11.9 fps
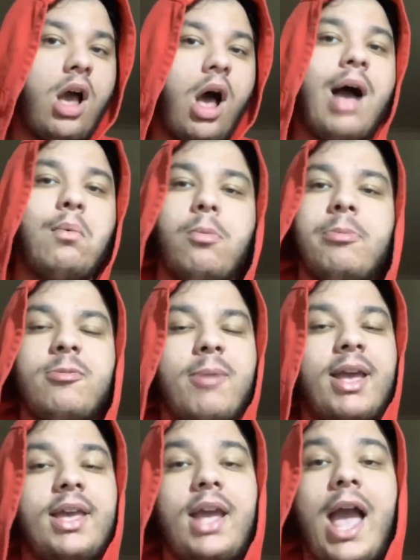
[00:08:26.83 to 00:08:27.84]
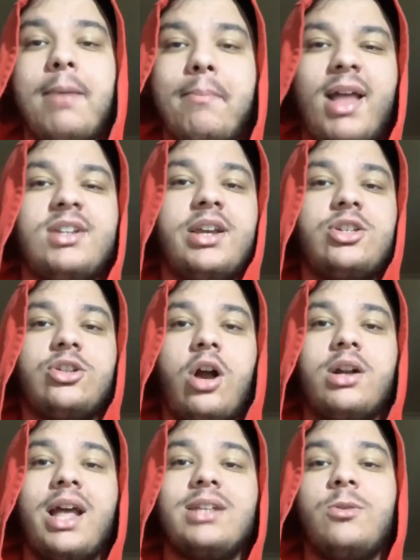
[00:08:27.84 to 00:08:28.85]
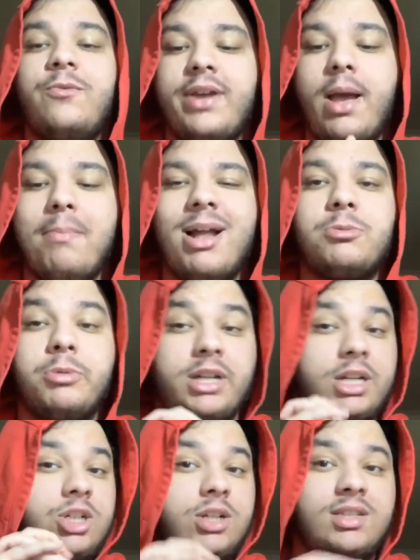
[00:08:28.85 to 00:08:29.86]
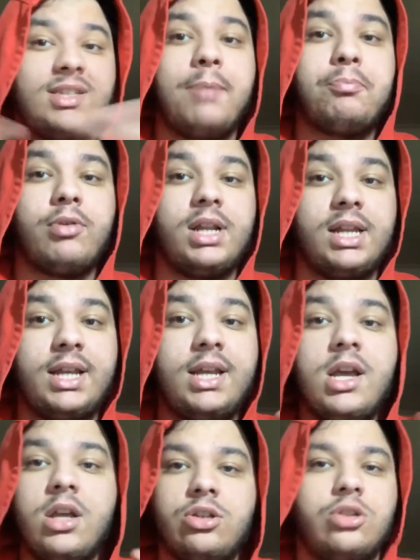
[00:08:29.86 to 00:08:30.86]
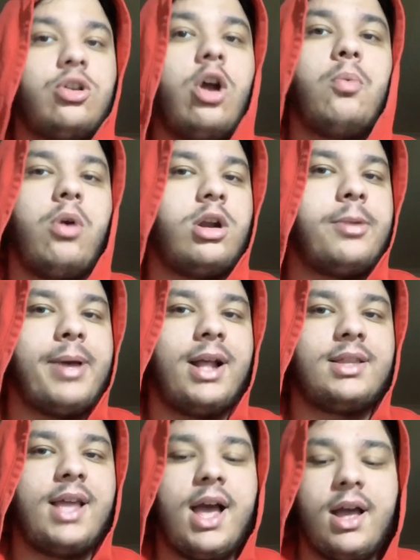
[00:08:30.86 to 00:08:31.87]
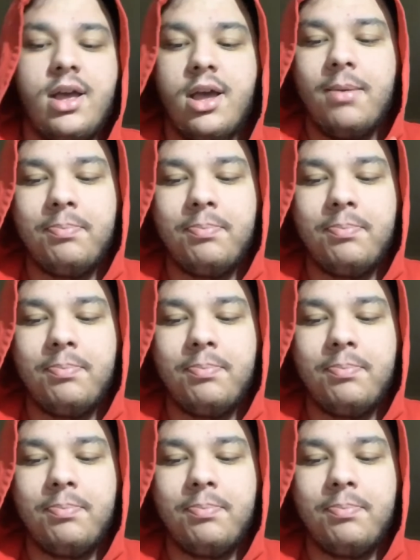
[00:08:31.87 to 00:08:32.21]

I will be making a Manchester United and Sevilla match prediction separately, so don't worry about that.